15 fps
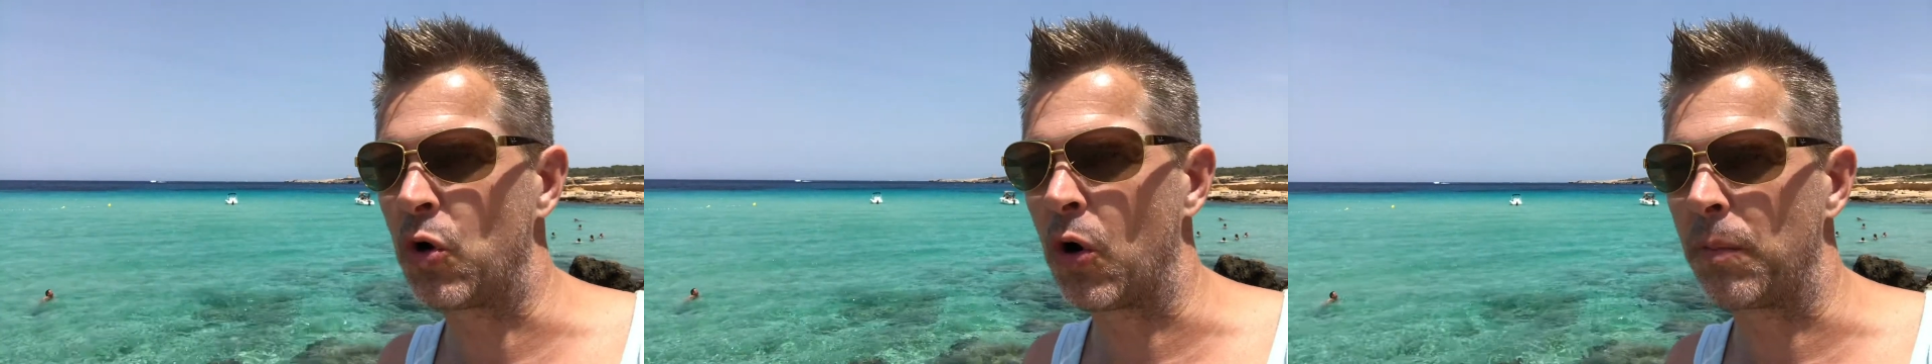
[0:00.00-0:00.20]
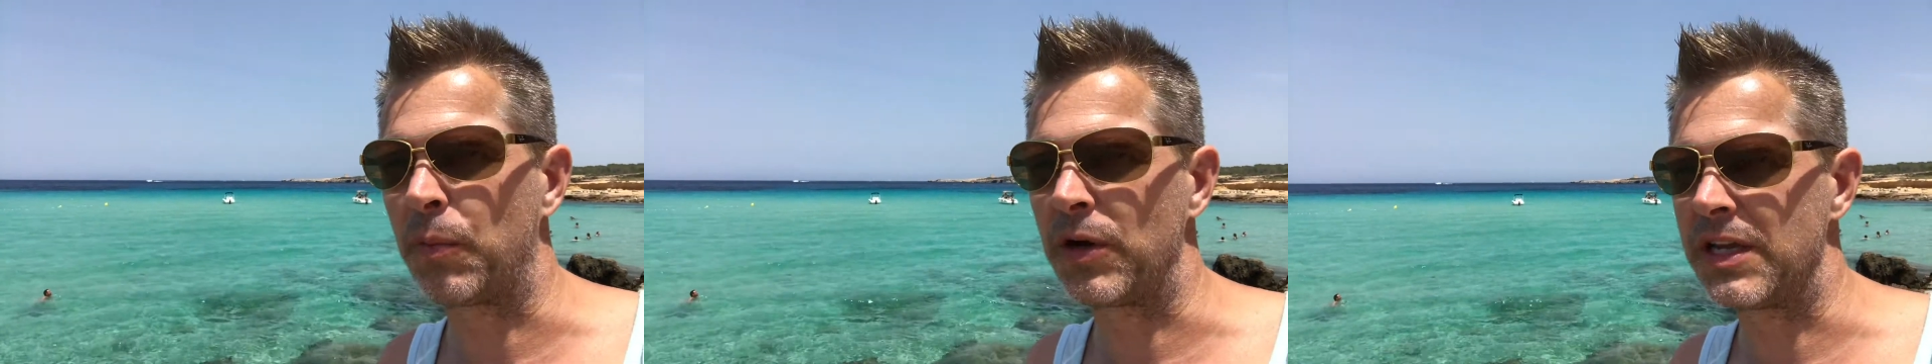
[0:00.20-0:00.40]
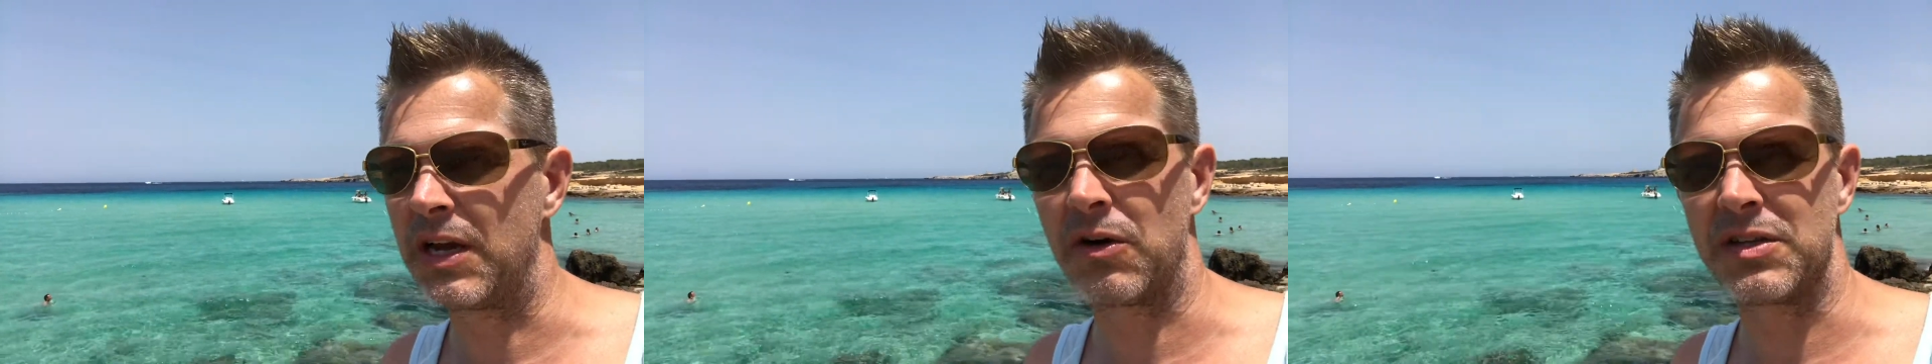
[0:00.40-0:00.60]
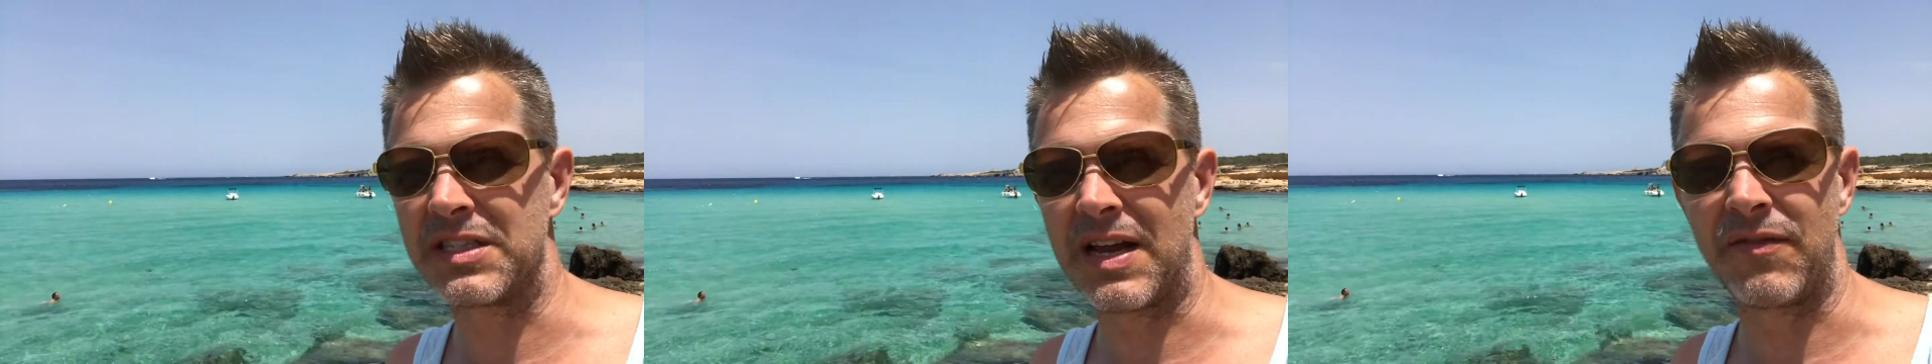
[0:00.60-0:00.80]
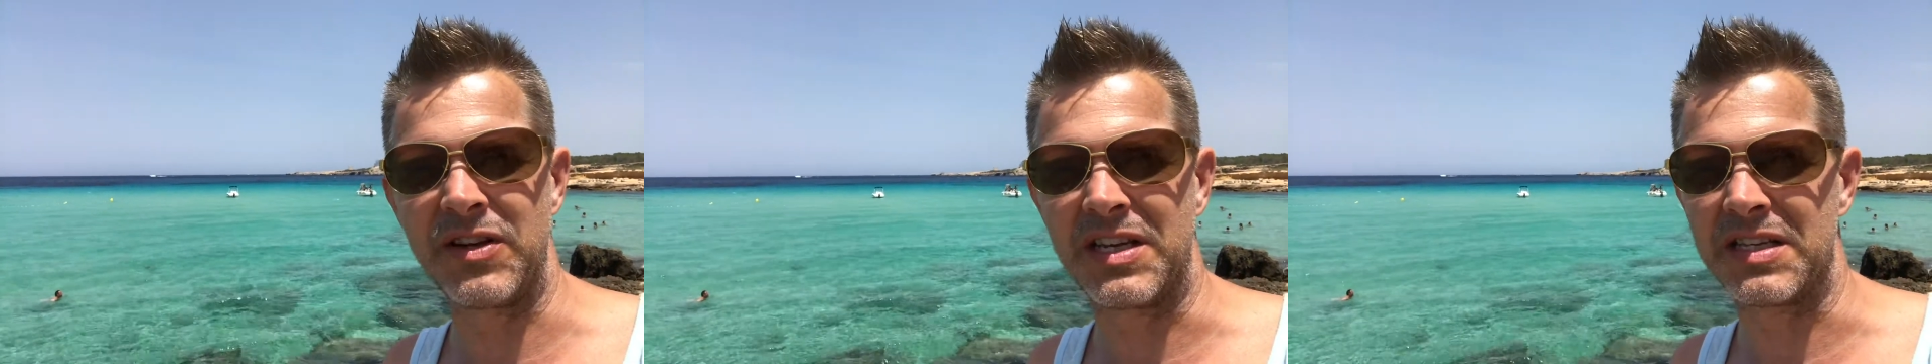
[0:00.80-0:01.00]
corporate year
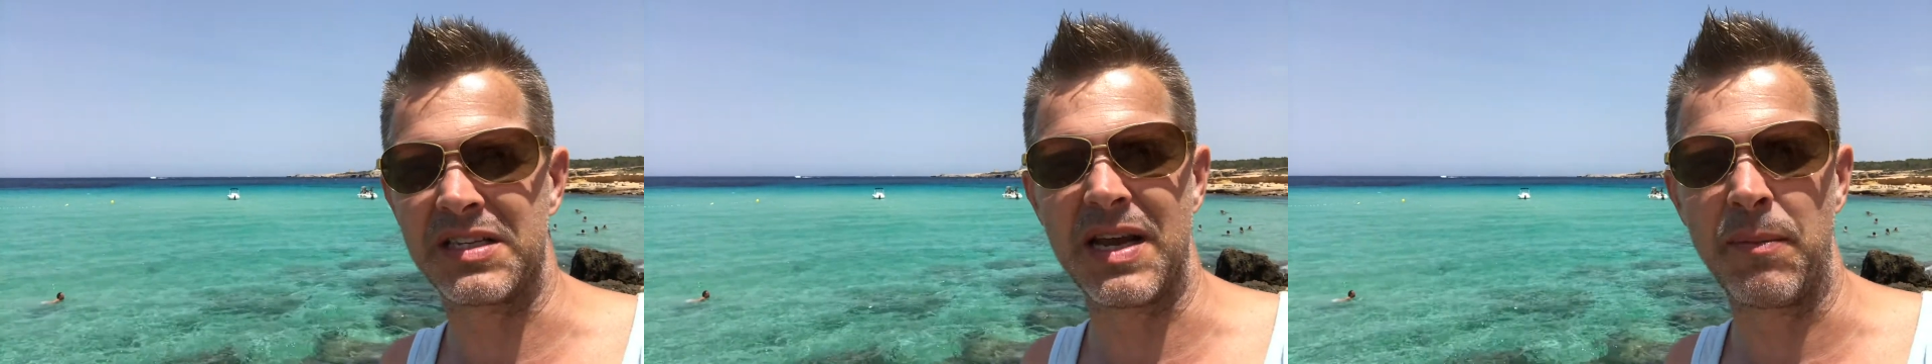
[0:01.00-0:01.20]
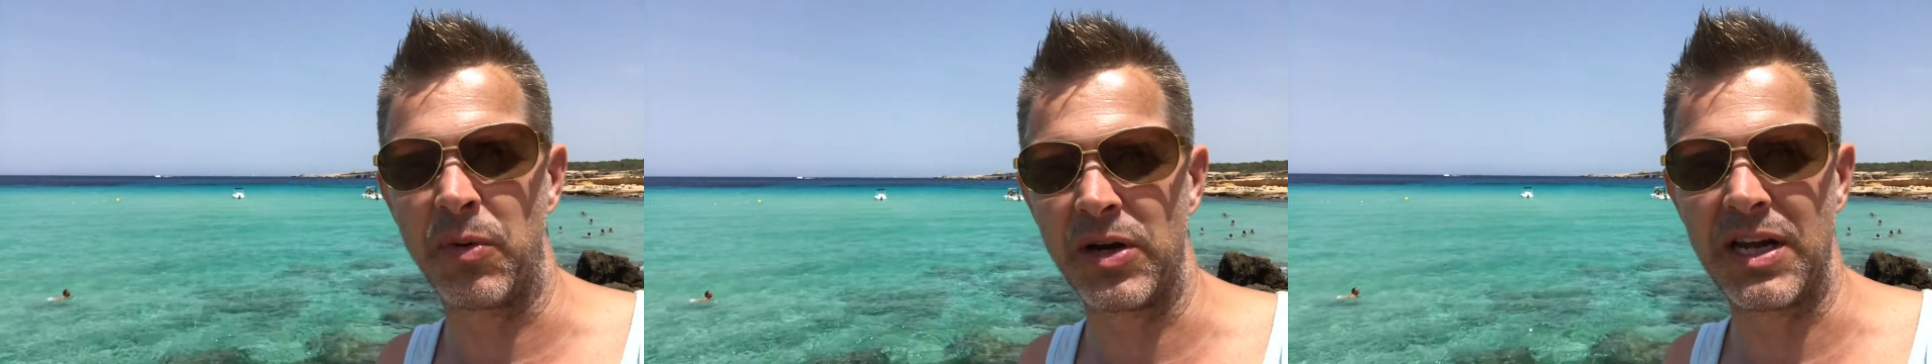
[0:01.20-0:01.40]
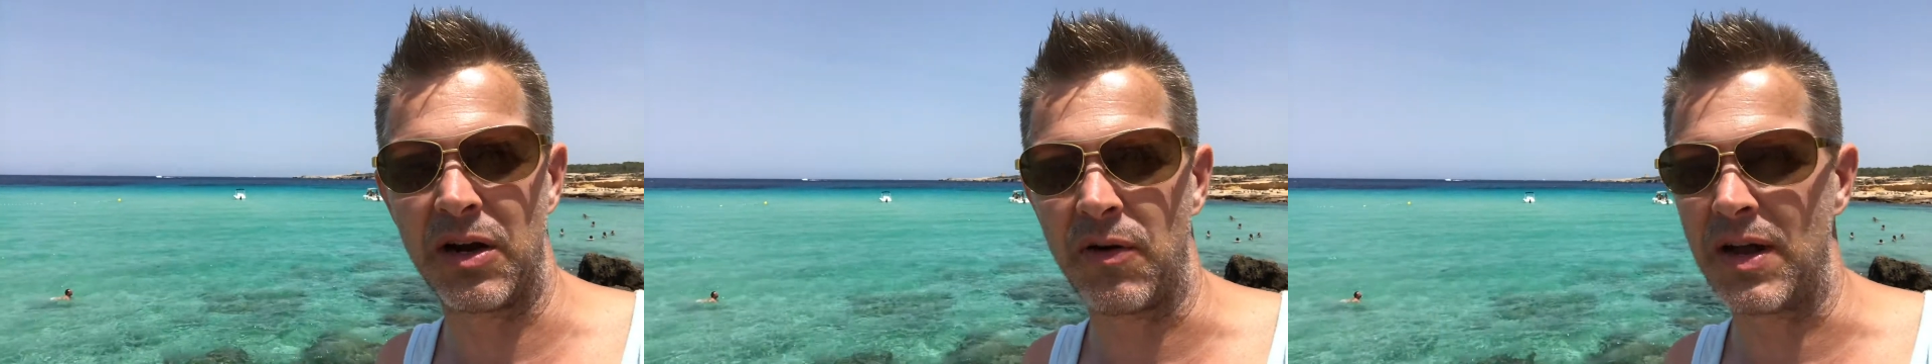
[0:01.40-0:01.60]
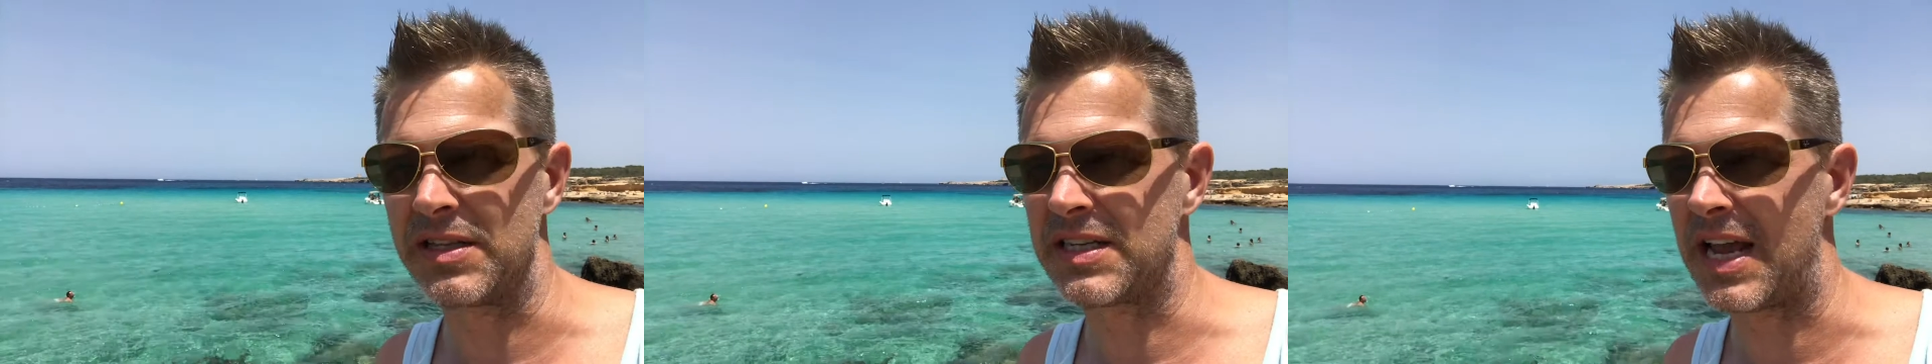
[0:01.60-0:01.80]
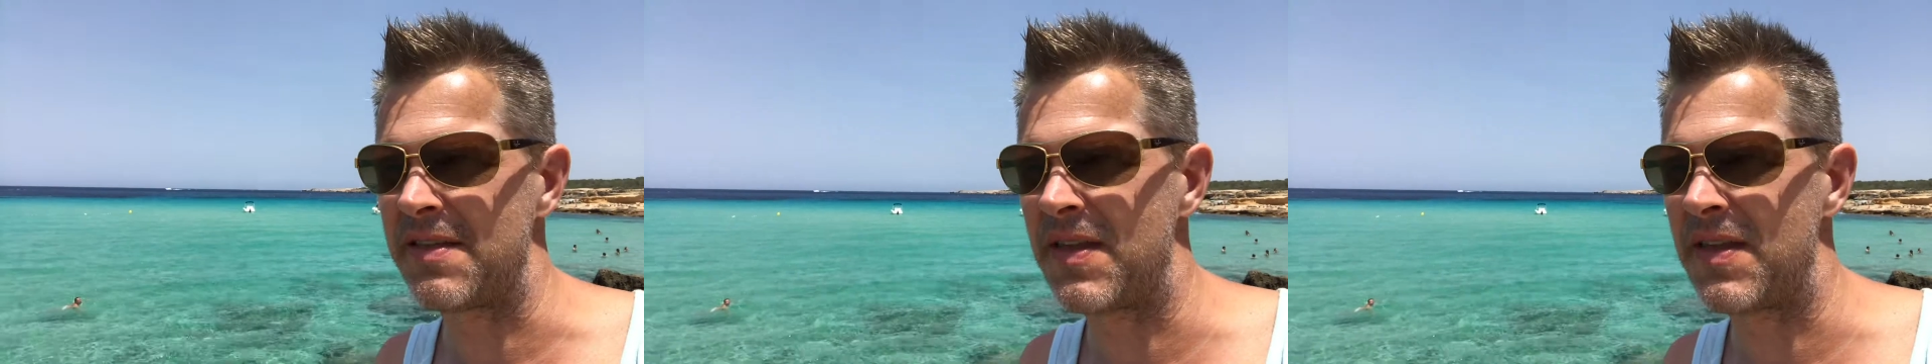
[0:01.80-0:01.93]
ends having December year ends